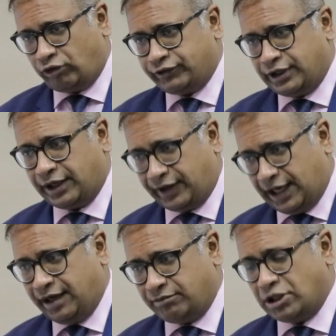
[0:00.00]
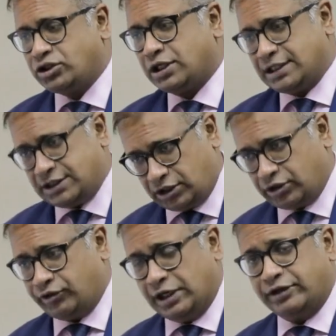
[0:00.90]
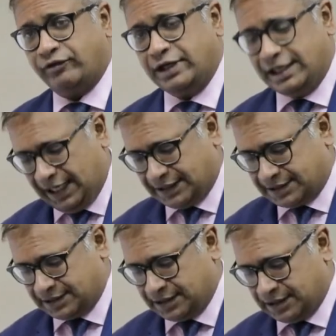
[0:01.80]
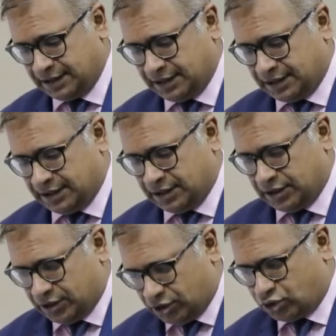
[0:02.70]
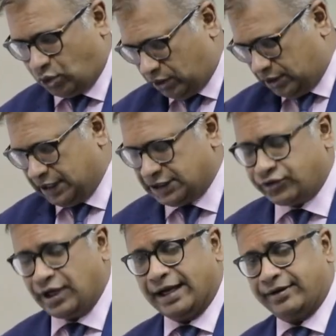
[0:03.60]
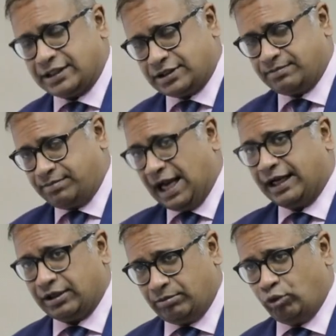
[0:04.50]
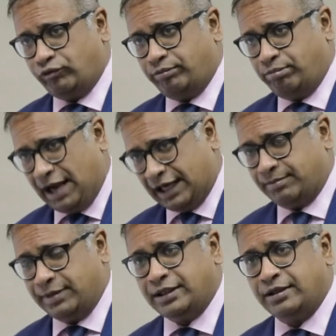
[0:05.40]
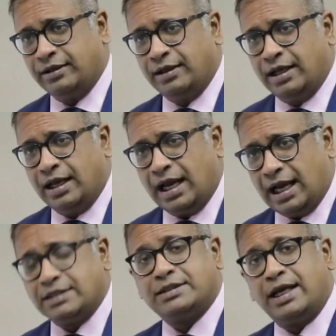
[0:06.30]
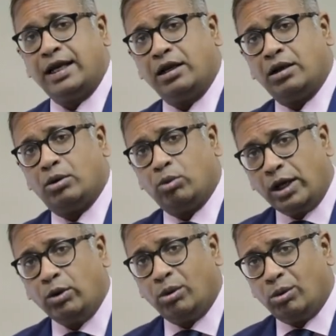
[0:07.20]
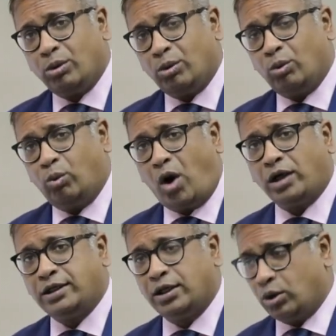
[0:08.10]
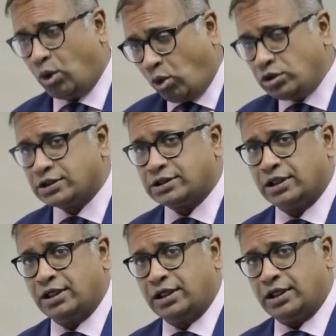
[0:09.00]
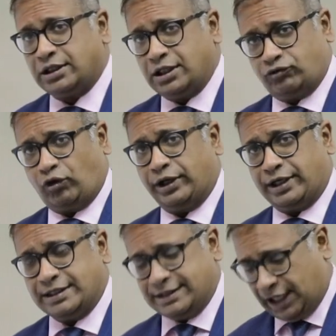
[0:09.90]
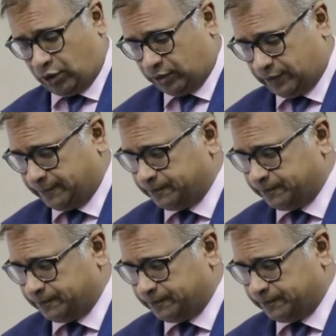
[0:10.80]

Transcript: of their AMH is relatively less. So let's digress back and move back a bit and say, well, what holds these follicles down?